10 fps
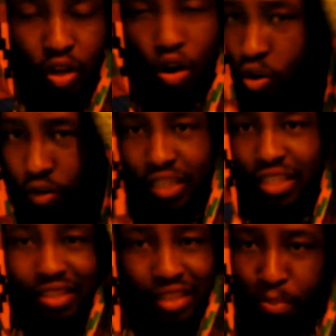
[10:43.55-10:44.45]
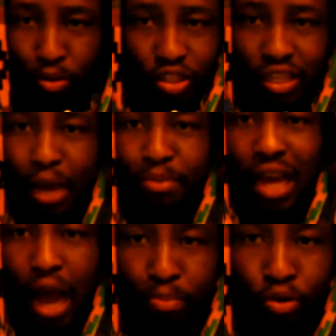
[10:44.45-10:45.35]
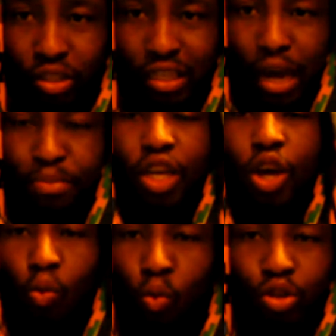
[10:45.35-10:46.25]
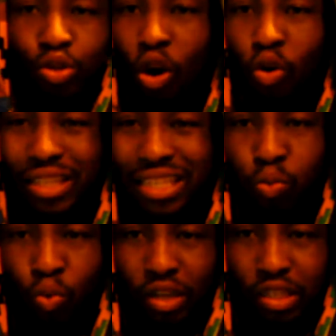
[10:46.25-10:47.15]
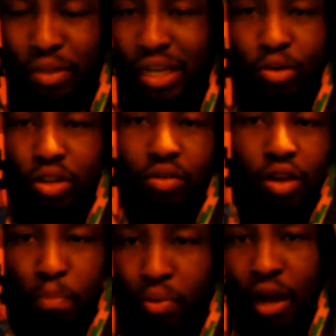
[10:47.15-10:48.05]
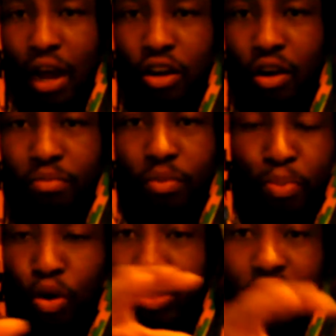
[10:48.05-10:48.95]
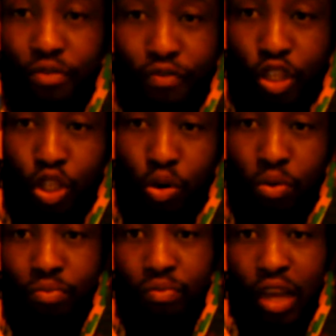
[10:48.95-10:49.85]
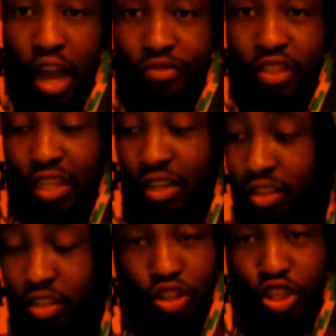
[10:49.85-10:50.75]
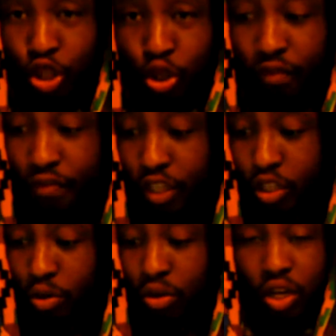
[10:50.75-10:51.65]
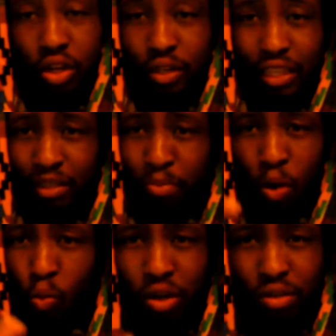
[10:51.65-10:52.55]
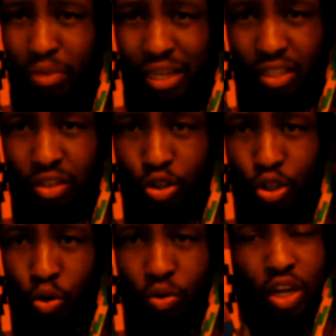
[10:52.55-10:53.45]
All of these diplotypes, haplotypes, what do all these words mean? I'm going to post a video after this, just a short video. It's about 1 minute or so.